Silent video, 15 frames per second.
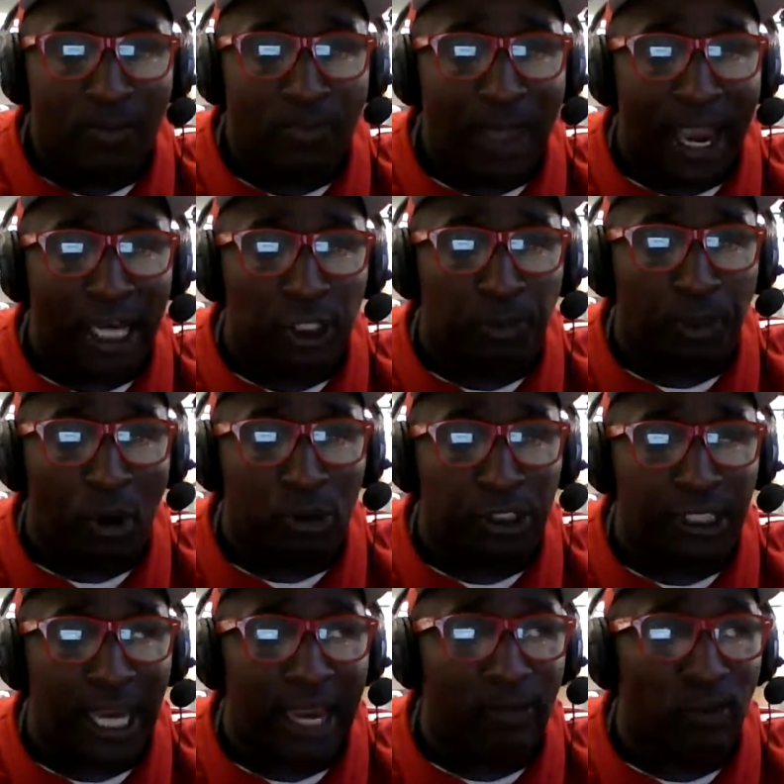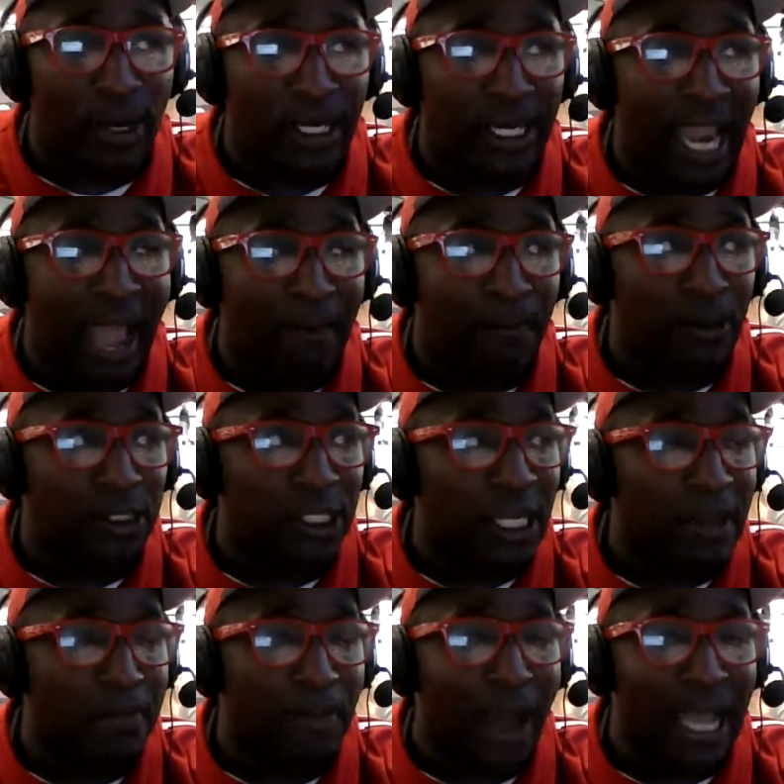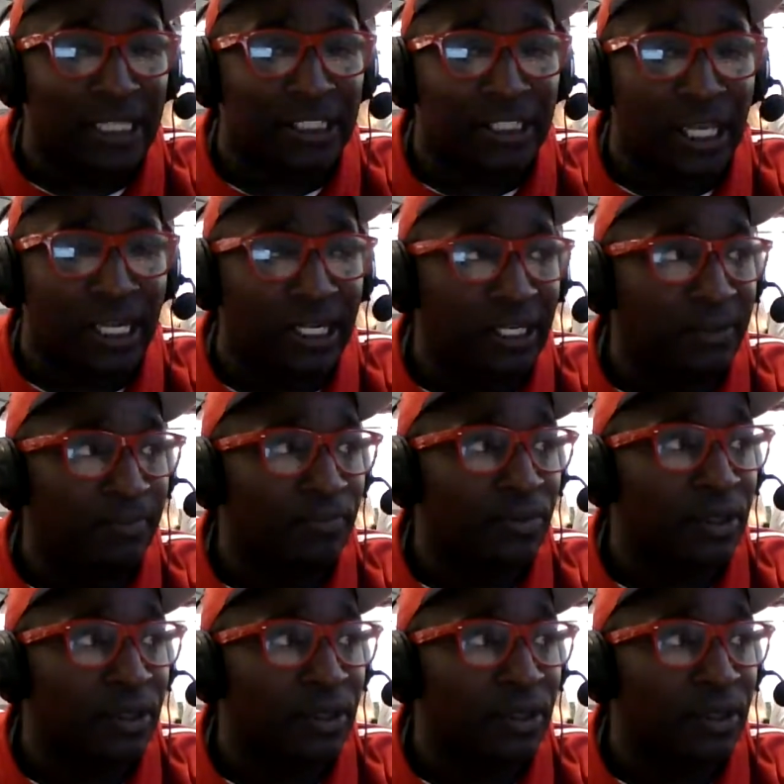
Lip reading: Niners post-game recap presented by Zenni.